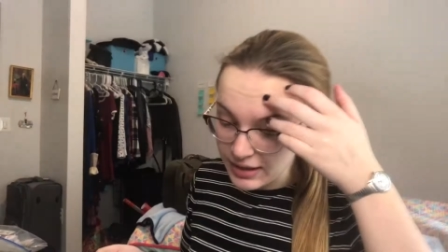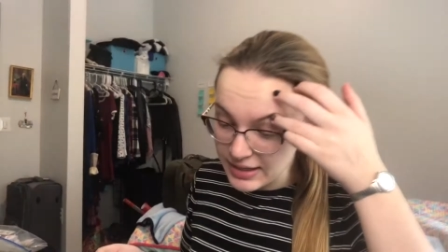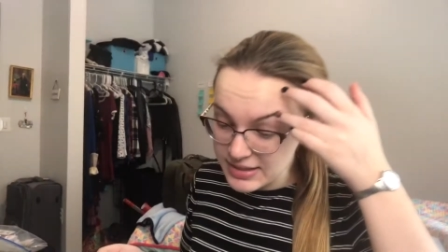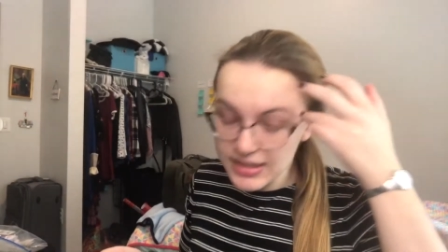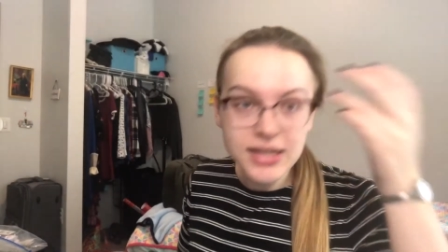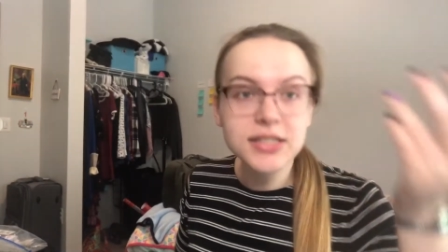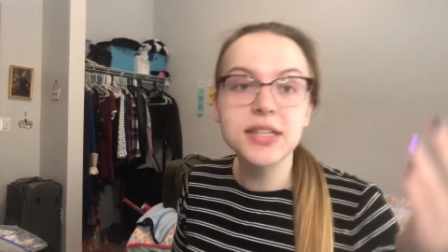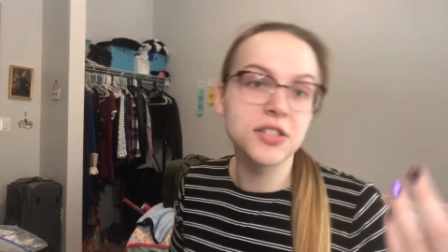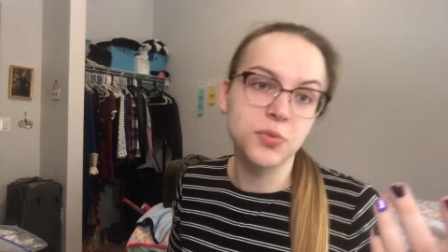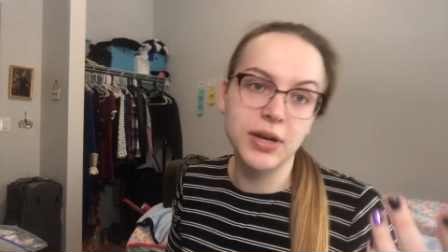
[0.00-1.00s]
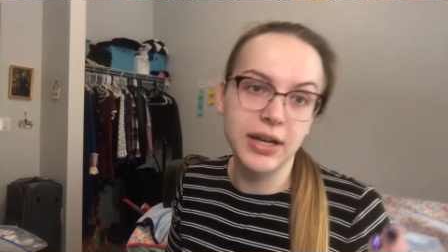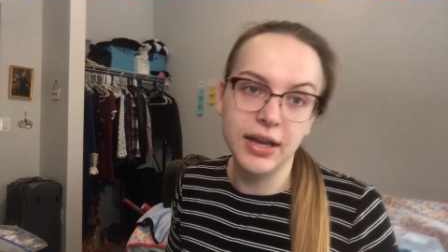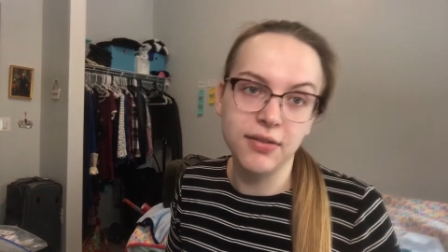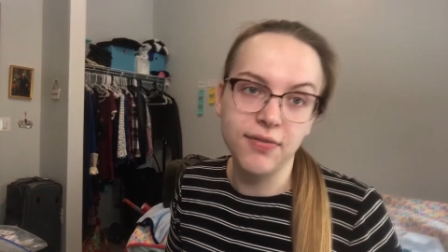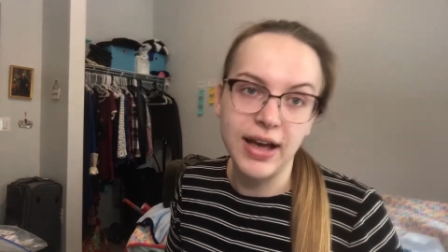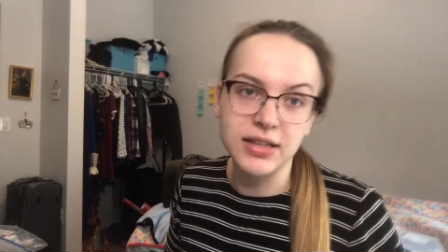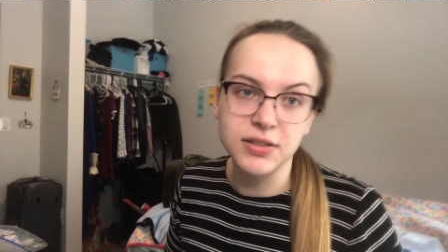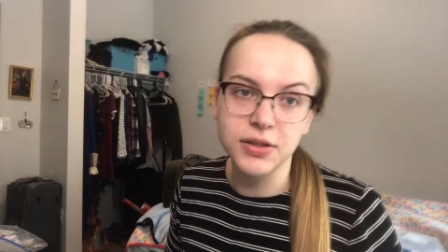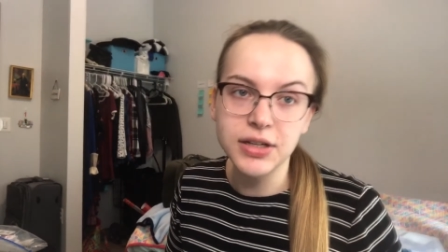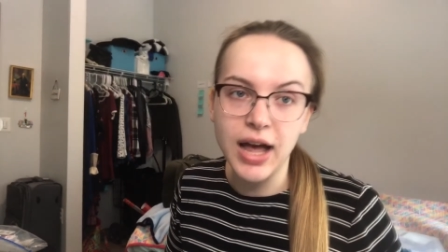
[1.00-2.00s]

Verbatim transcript: it's the easiest way to get a fast look.